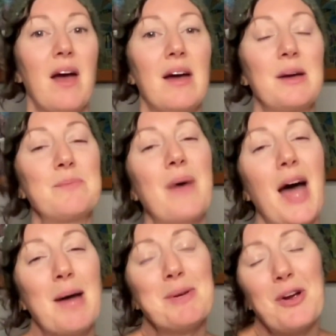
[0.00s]
I'm
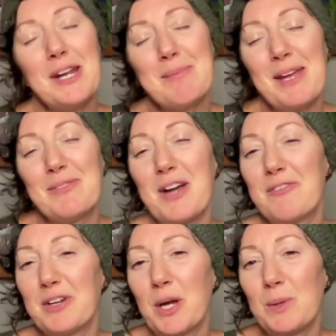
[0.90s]
a chronic pain
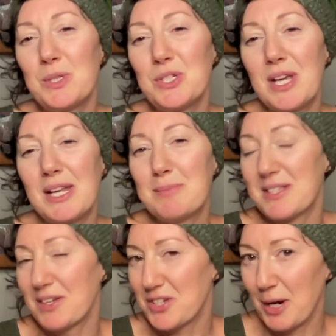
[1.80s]
recovery coach and a
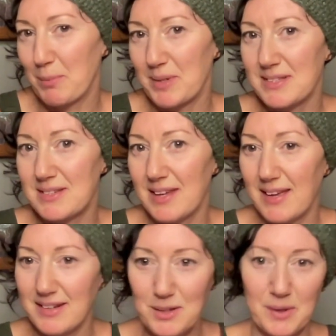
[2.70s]
massage therapist
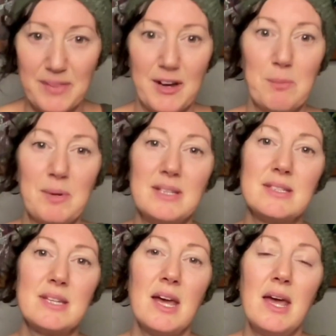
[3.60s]
and a yoga
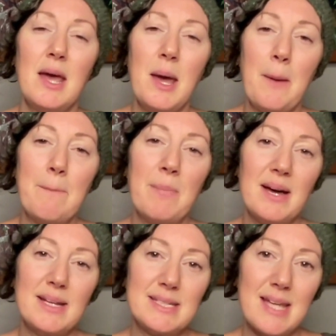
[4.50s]
therapist.
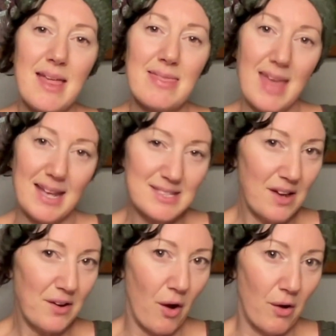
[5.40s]
But that's
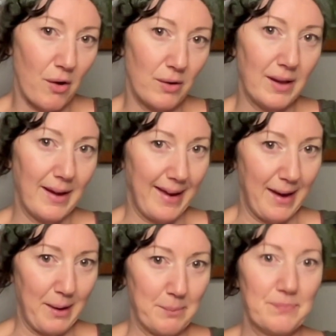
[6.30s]
not all I
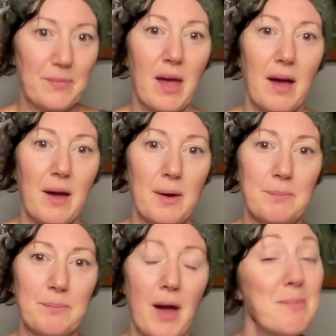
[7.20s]
am.
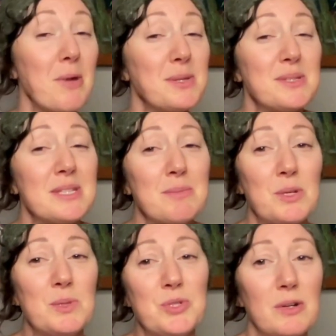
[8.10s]
I'm also someone
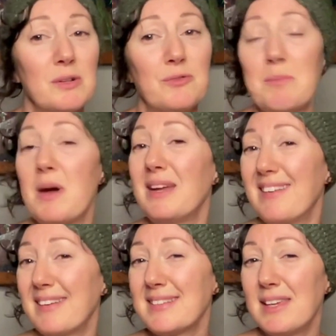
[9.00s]
who struggled from a
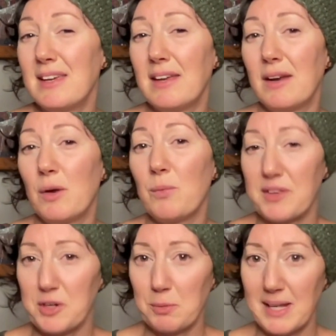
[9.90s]
young teen
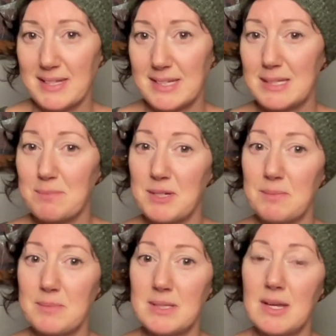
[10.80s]
with neuroplastic
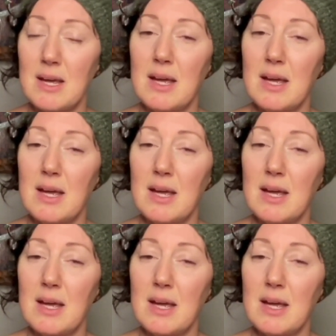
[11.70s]
symptoms.